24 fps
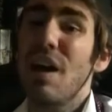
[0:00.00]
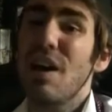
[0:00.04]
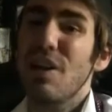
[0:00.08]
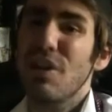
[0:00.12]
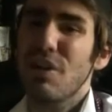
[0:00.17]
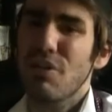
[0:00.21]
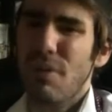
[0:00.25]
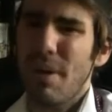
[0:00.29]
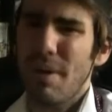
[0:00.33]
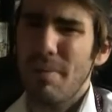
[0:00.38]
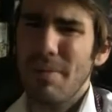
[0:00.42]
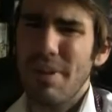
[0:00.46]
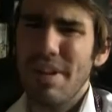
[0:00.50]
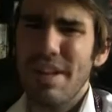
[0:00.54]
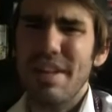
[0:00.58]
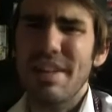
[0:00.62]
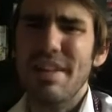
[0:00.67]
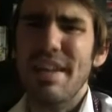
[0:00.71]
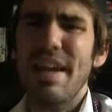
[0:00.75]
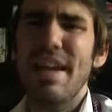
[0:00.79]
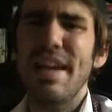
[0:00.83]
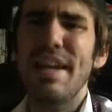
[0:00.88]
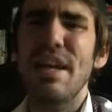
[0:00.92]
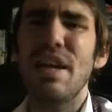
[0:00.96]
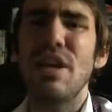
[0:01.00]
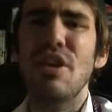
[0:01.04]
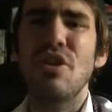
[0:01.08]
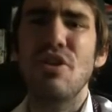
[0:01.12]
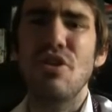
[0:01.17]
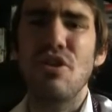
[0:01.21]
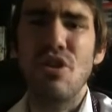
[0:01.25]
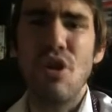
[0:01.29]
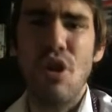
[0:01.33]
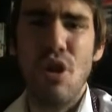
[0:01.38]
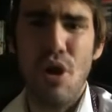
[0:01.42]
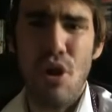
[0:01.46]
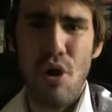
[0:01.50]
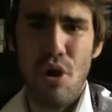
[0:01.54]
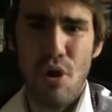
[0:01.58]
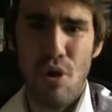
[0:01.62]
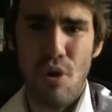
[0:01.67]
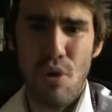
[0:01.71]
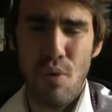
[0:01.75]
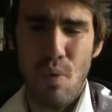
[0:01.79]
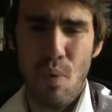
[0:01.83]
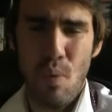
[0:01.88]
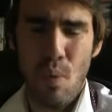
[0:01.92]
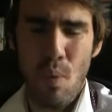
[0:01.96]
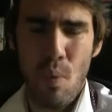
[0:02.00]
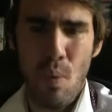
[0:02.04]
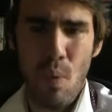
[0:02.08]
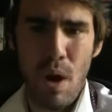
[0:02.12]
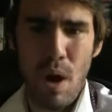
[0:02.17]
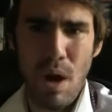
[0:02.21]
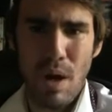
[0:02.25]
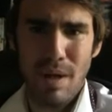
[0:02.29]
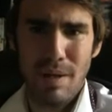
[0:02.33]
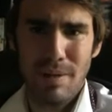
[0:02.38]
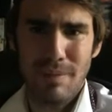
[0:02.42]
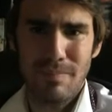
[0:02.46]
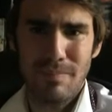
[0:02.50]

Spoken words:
So I'm gonna say no.